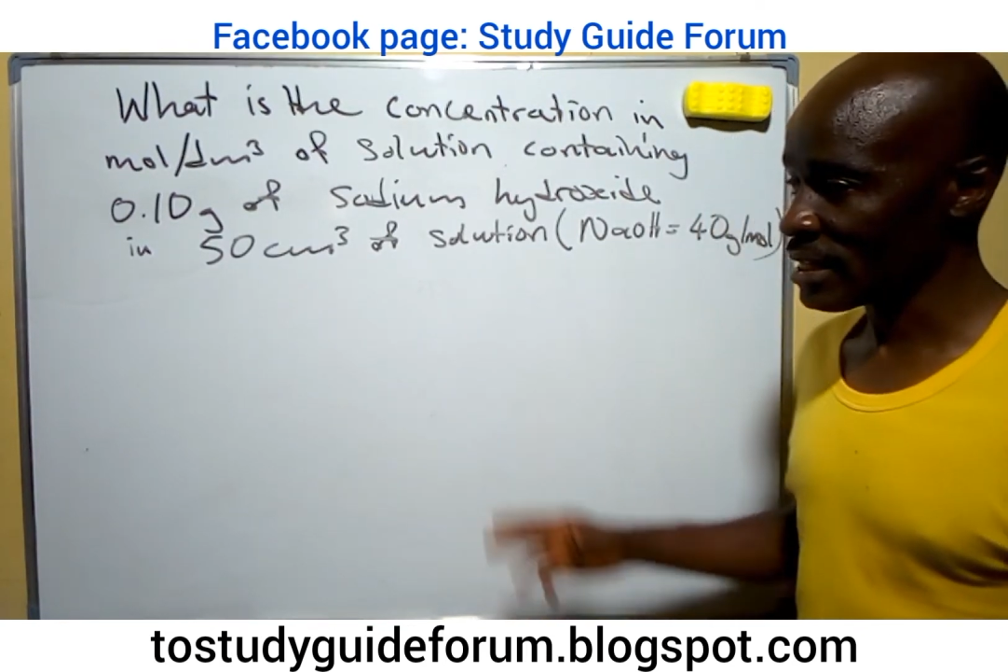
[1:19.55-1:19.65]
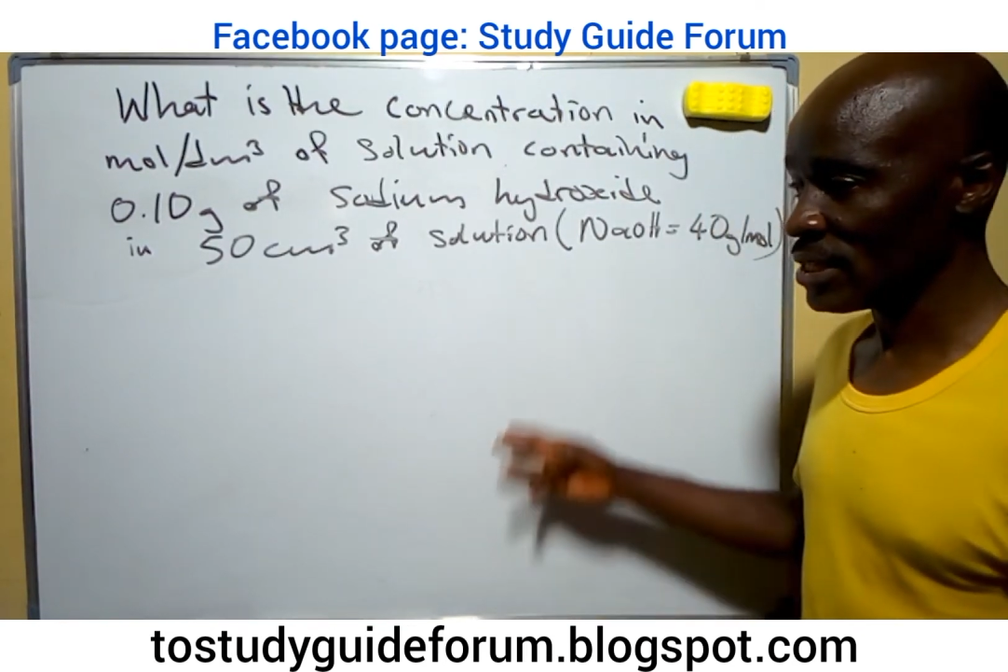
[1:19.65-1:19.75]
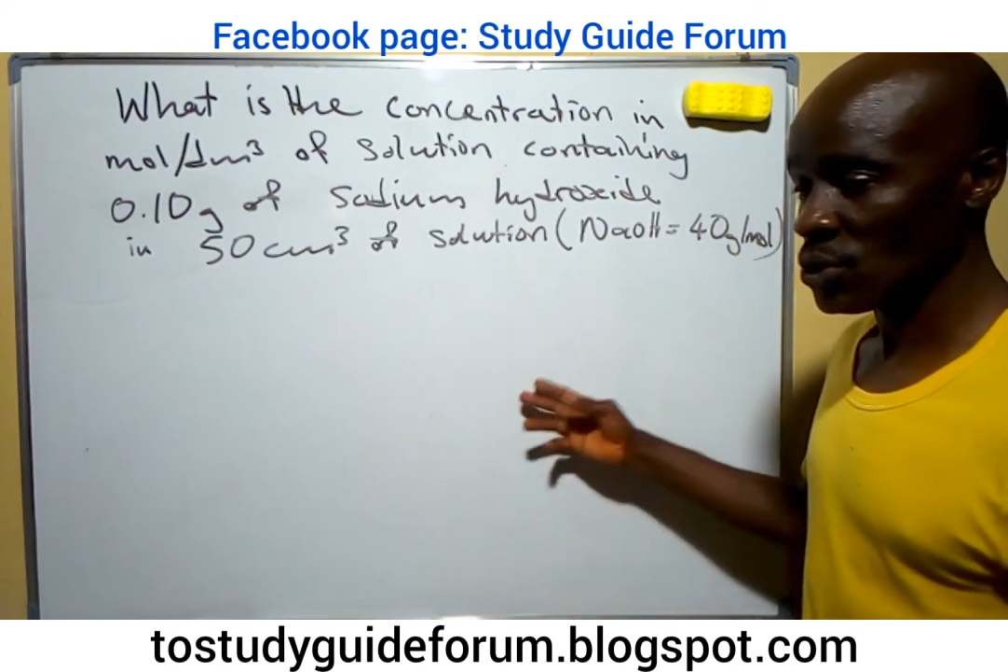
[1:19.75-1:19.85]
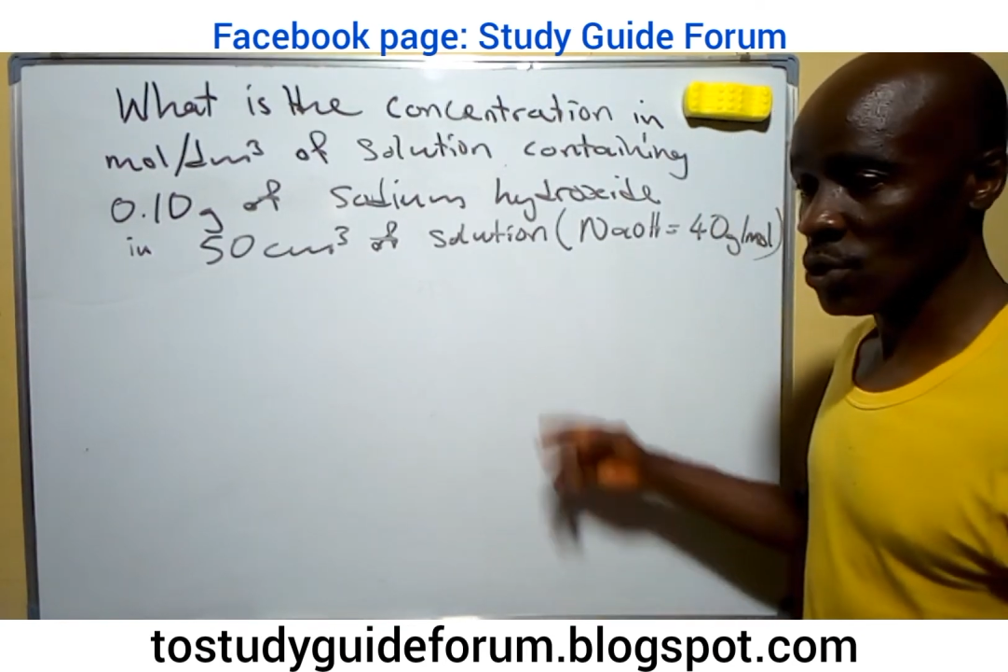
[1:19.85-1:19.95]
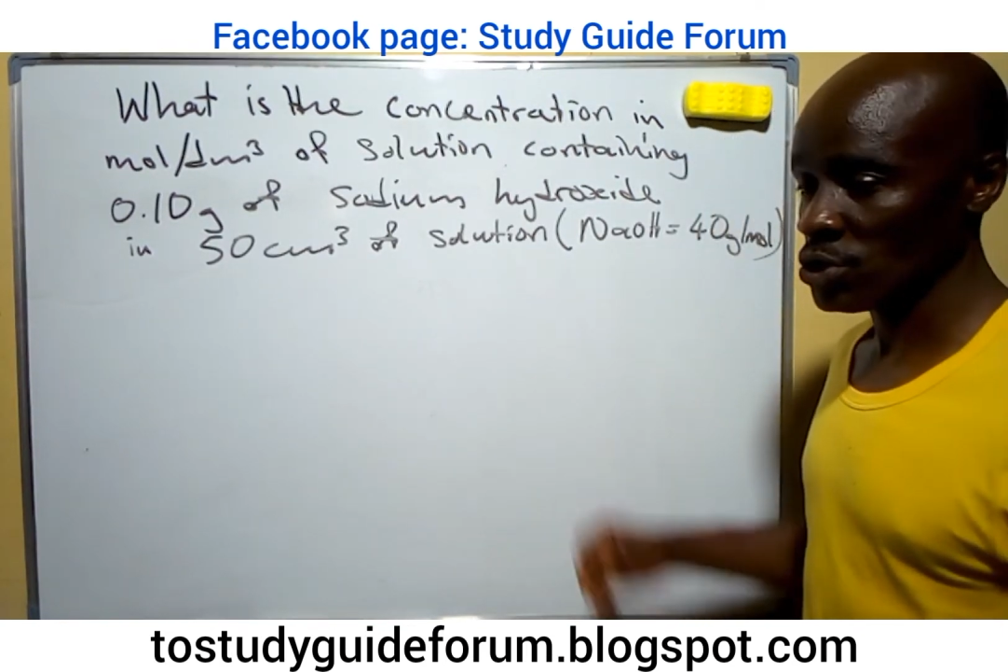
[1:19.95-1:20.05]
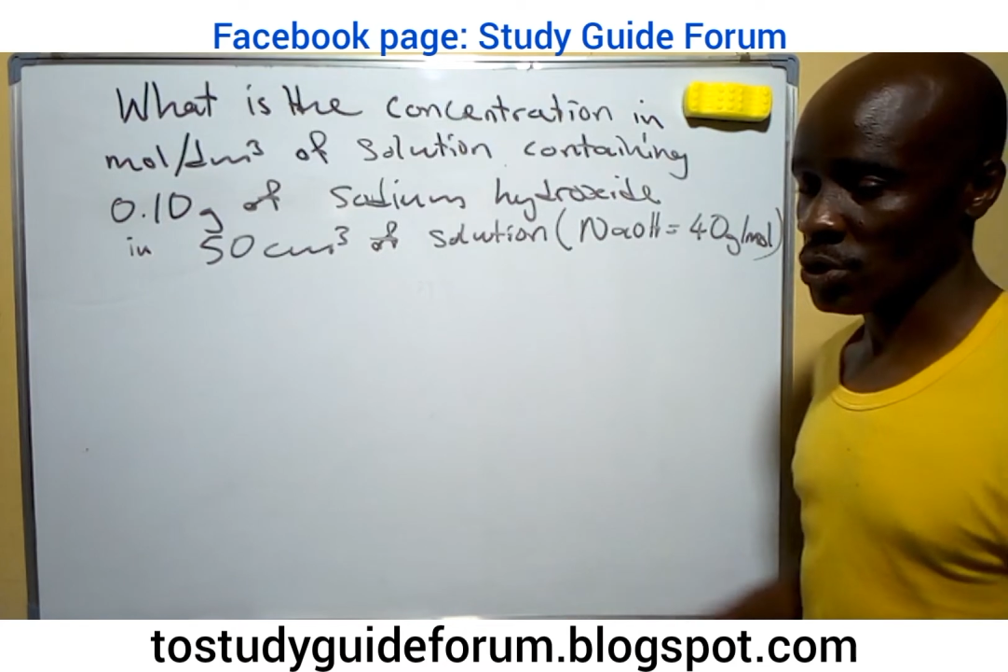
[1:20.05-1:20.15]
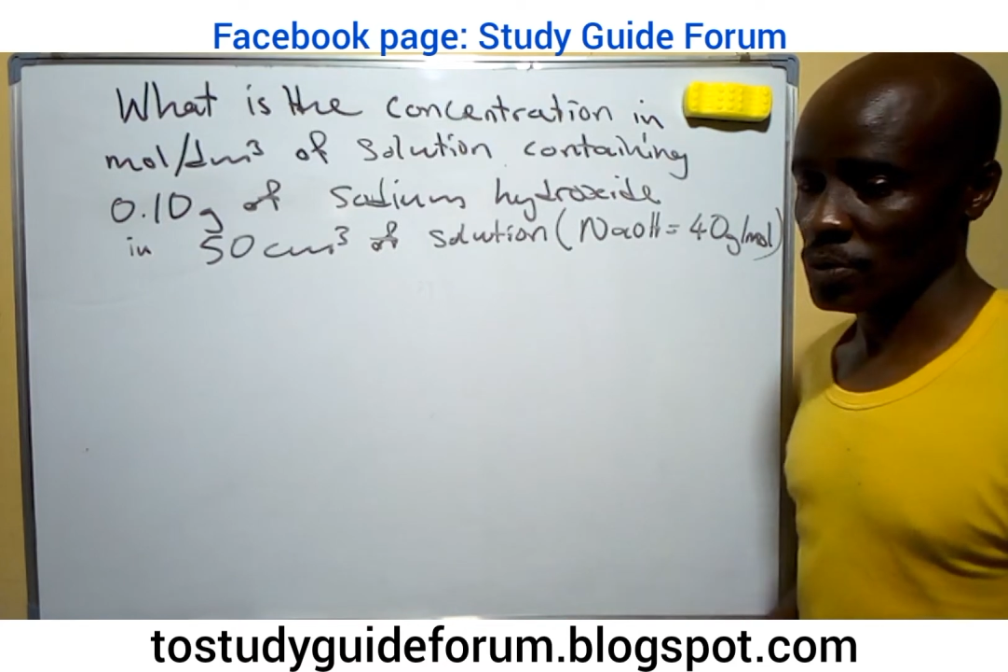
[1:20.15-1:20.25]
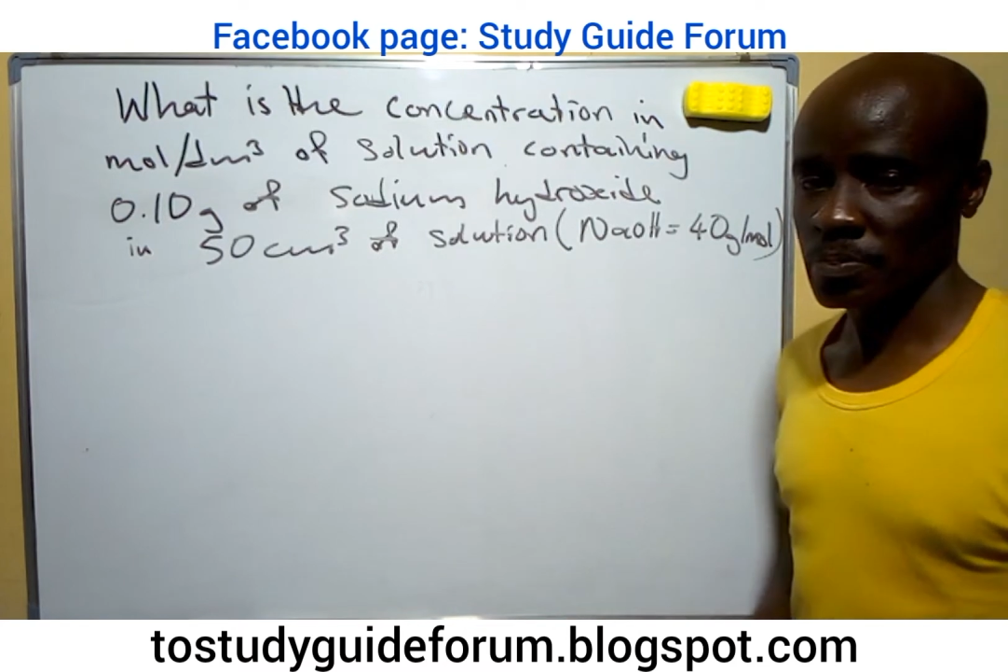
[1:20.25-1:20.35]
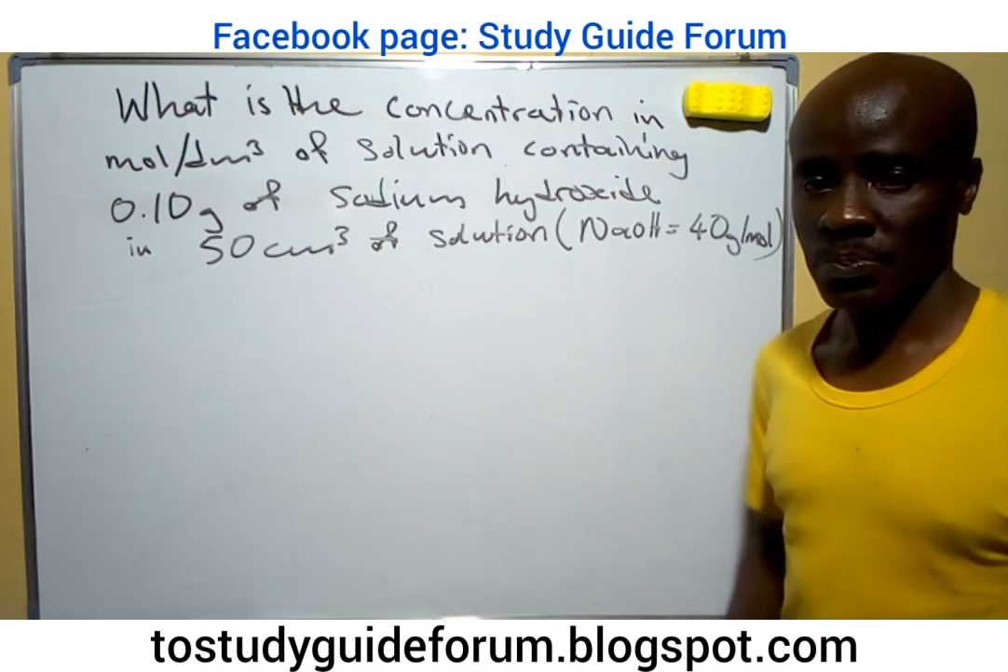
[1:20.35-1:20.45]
in solution.